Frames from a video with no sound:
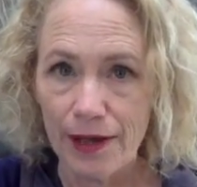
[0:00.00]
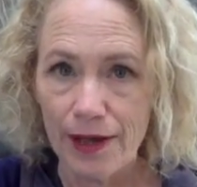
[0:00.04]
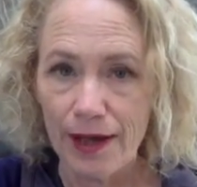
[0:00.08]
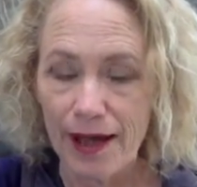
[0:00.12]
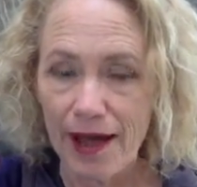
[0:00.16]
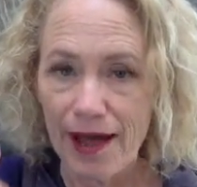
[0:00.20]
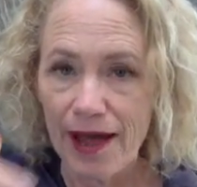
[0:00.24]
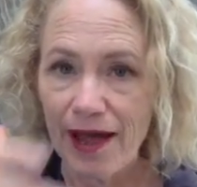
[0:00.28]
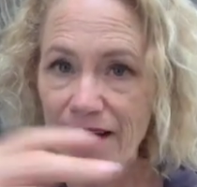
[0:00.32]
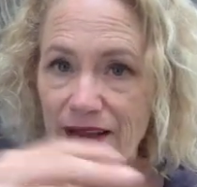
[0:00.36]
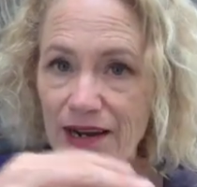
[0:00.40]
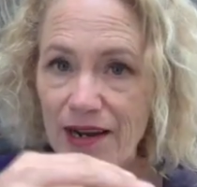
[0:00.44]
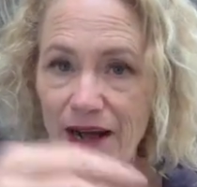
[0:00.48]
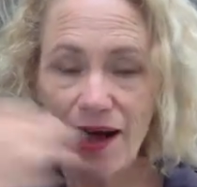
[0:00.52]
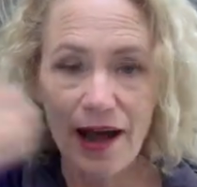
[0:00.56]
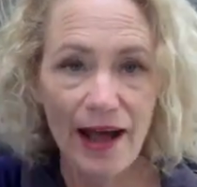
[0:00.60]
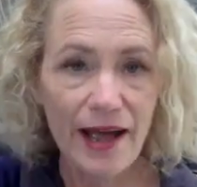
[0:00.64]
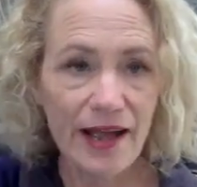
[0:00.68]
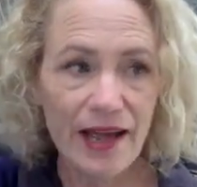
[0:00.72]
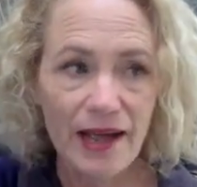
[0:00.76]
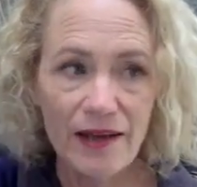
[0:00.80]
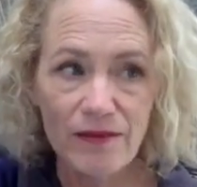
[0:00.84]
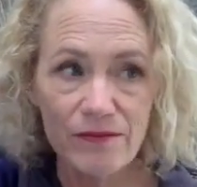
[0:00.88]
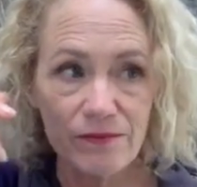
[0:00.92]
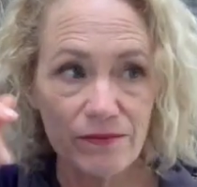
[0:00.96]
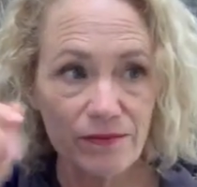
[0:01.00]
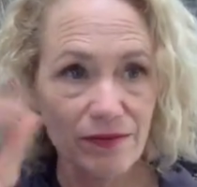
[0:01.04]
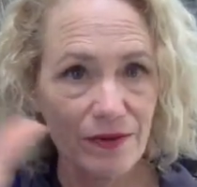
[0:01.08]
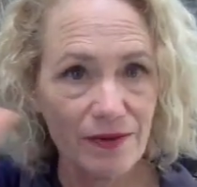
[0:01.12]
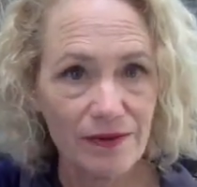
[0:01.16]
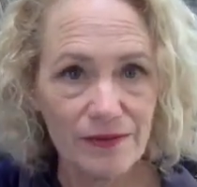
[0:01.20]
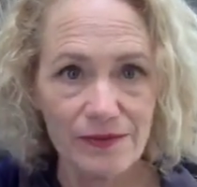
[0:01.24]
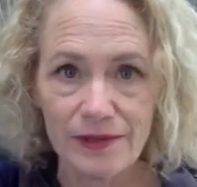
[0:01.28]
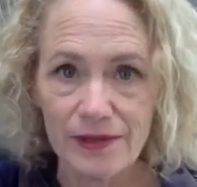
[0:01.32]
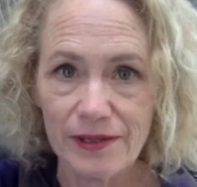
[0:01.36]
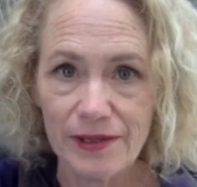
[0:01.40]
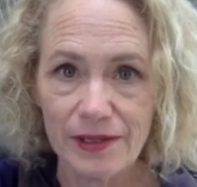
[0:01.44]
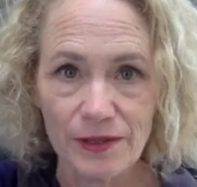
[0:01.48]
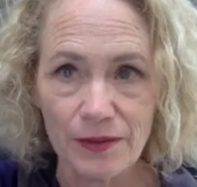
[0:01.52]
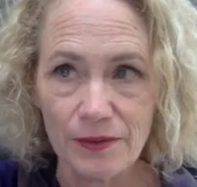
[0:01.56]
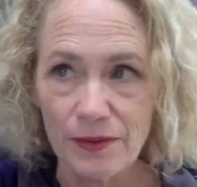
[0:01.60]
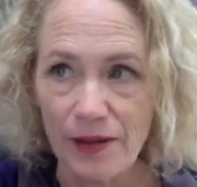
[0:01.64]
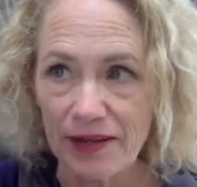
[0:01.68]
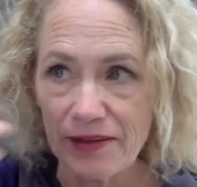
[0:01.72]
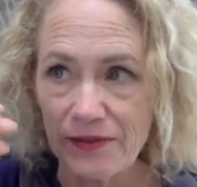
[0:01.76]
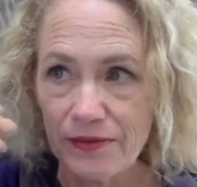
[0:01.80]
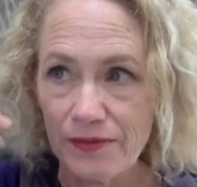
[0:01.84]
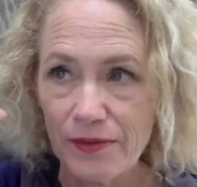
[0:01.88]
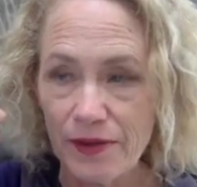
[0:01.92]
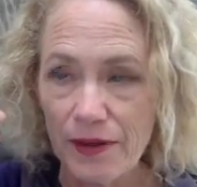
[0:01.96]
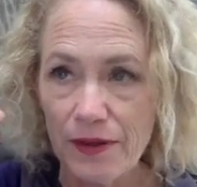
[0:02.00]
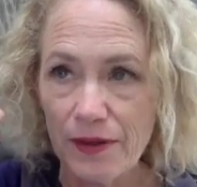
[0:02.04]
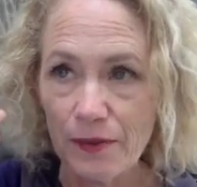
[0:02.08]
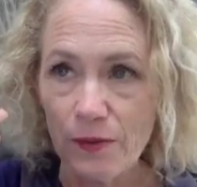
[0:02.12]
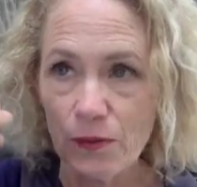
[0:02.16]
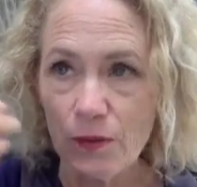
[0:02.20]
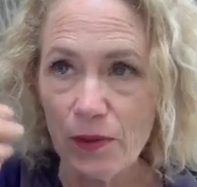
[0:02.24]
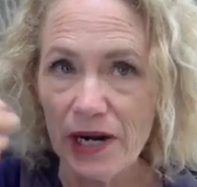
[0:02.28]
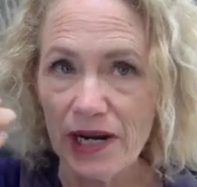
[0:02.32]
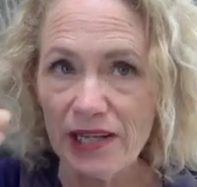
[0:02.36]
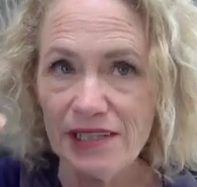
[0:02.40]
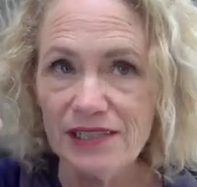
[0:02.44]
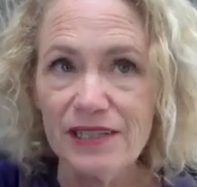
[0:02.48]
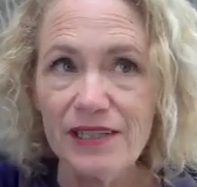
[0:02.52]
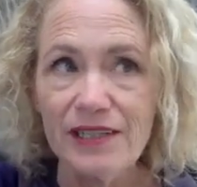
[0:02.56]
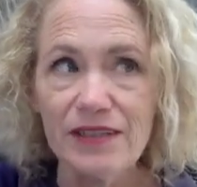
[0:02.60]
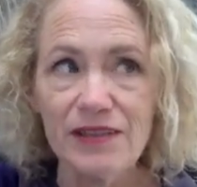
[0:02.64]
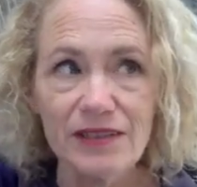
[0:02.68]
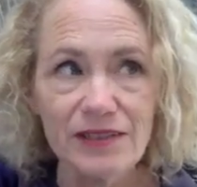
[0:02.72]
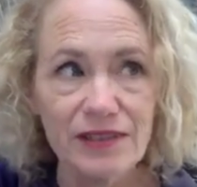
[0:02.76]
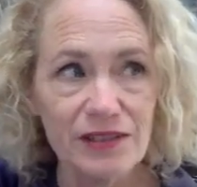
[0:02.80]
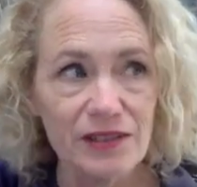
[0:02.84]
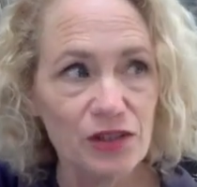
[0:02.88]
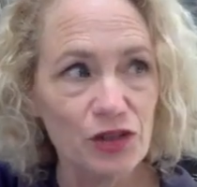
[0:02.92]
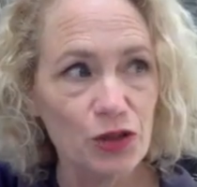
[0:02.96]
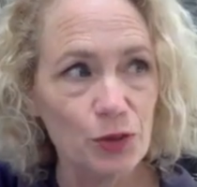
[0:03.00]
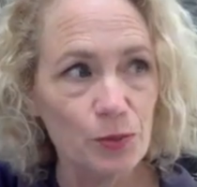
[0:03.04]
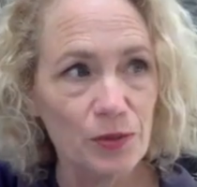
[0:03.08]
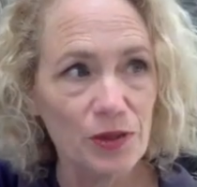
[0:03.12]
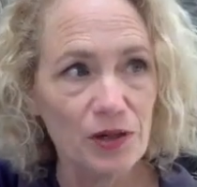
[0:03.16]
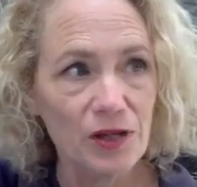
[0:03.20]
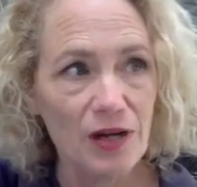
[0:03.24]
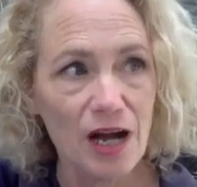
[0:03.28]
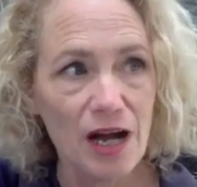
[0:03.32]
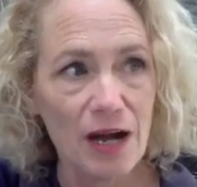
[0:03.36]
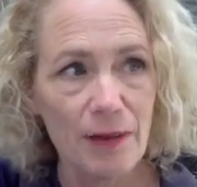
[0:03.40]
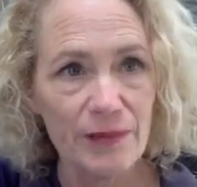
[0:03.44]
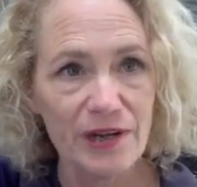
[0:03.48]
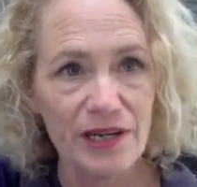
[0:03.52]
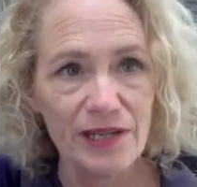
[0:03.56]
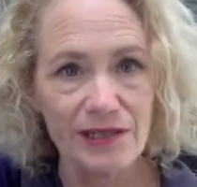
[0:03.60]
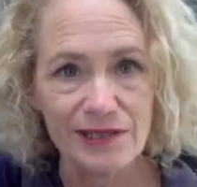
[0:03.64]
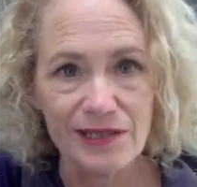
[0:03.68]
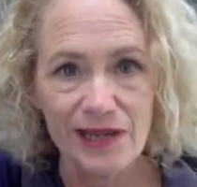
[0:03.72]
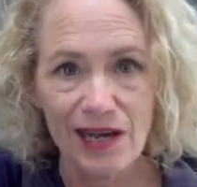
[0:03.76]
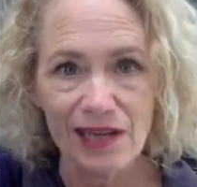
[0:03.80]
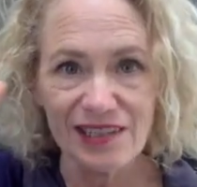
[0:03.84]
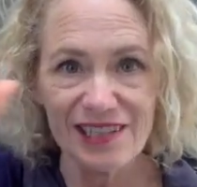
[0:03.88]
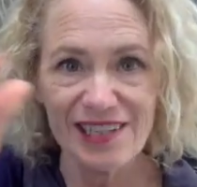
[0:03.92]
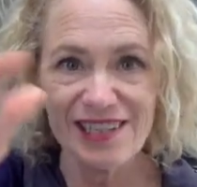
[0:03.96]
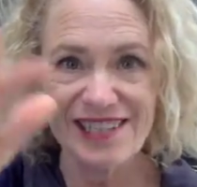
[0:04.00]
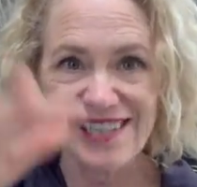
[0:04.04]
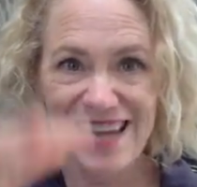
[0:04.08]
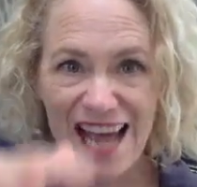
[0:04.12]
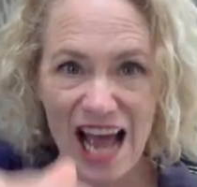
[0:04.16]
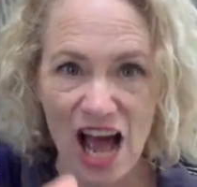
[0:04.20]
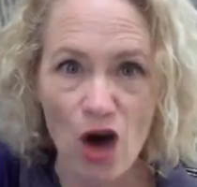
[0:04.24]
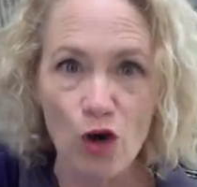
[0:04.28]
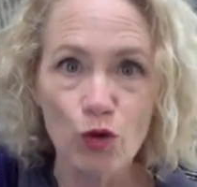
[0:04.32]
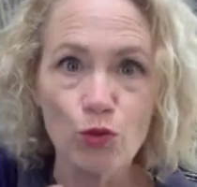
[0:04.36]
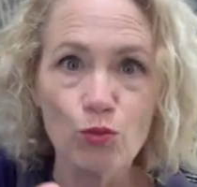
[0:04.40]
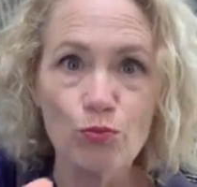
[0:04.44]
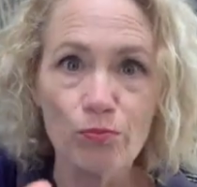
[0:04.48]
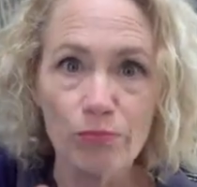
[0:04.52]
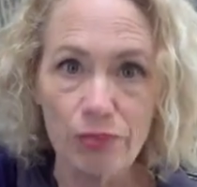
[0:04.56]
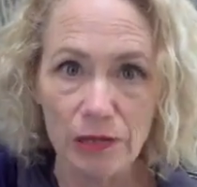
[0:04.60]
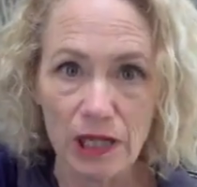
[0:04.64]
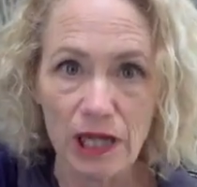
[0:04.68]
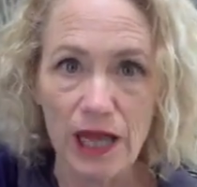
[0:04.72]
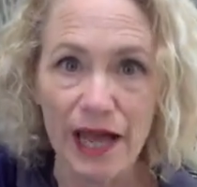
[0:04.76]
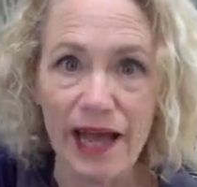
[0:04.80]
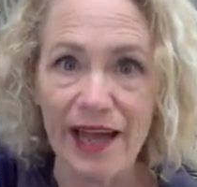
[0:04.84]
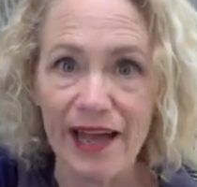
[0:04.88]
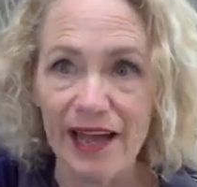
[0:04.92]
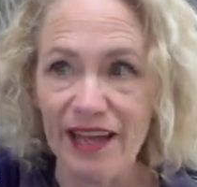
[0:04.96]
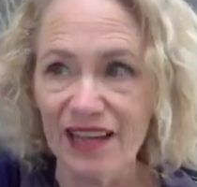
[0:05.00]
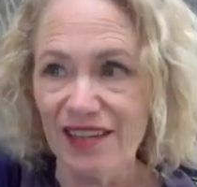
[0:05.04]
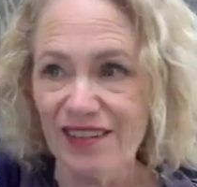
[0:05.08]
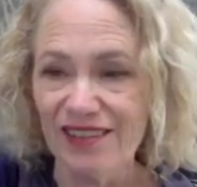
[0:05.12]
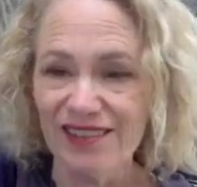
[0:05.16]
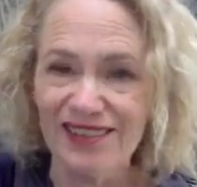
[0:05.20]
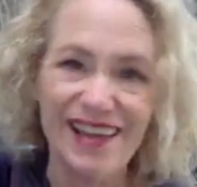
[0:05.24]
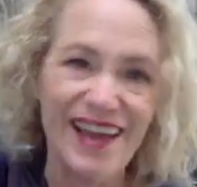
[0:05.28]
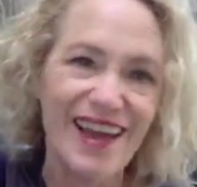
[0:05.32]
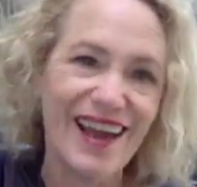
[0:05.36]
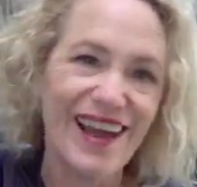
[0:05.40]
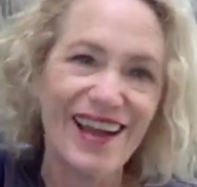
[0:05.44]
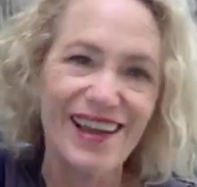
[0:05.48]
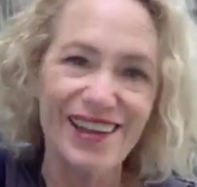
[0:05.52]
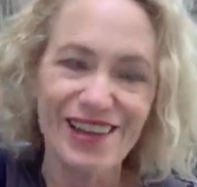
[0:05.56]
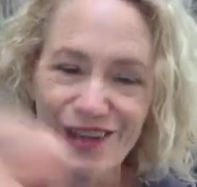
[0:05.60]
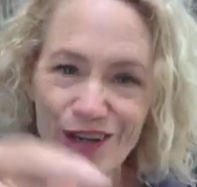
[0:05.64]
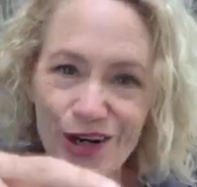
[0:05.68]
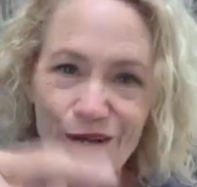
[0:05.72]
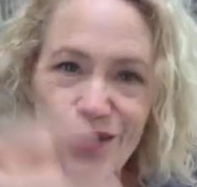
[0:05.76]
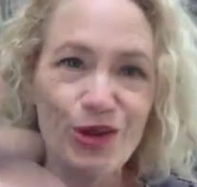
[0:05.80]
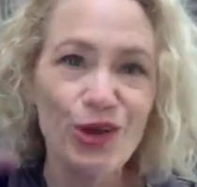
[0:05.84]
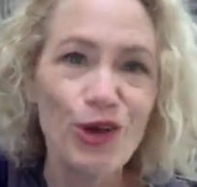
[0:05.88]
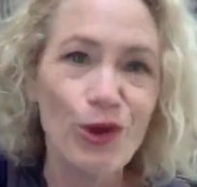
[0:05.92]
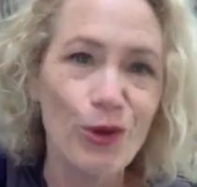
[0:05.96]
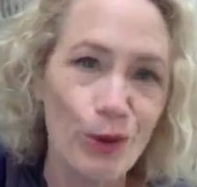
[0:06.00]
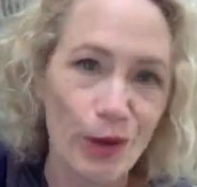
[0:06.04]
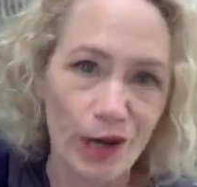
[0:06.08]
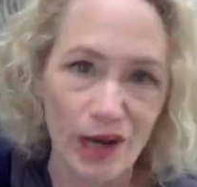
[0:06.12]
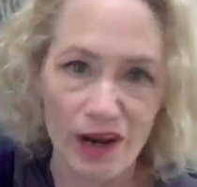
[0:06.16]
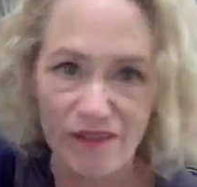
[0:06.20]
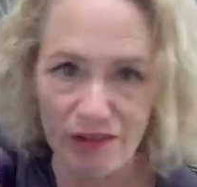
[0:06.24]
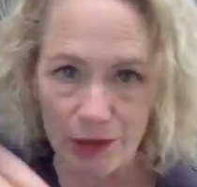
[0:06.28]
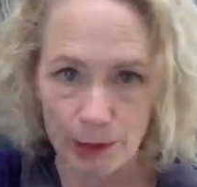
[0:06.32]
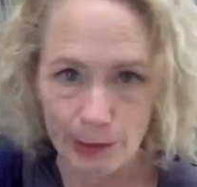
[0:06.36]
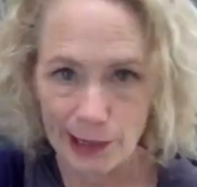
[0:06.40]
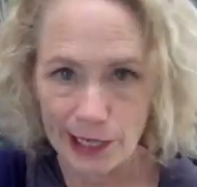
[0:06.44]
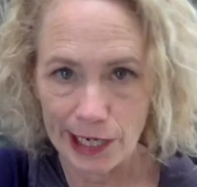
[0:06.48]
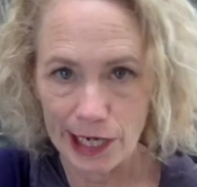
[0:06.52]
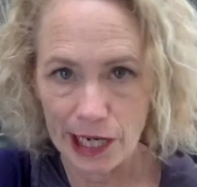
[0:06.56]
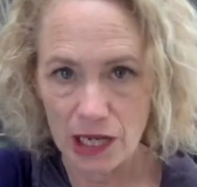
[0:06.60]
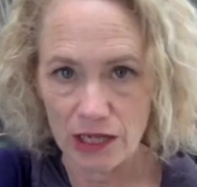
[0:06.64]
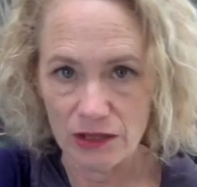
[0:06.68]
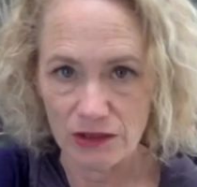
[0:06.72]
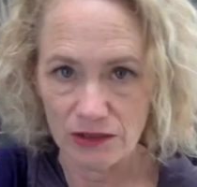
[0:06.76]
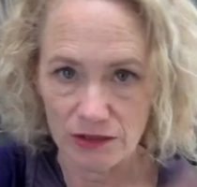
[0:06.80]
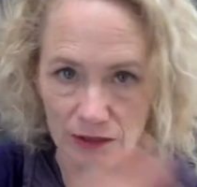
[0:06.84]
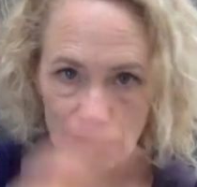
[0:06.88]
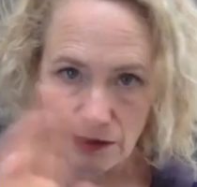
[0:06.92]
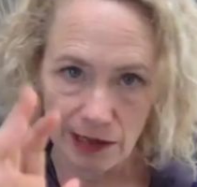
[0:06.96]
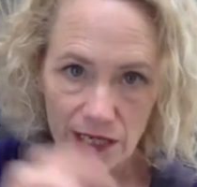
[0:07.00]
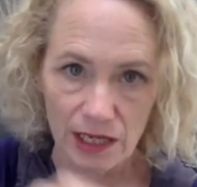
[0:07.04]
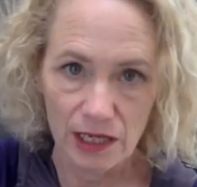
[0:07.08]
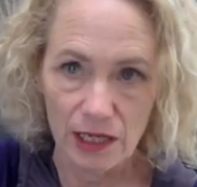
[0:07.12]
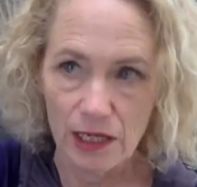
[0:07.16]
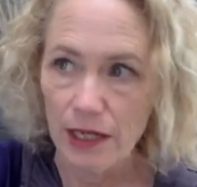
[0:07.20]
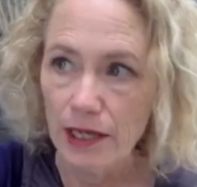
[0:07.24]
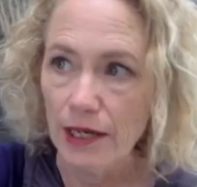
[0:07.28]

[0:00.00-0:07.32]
And I have, like when I say this is super common, it's not to downplay, yeah, you and everybody else, right?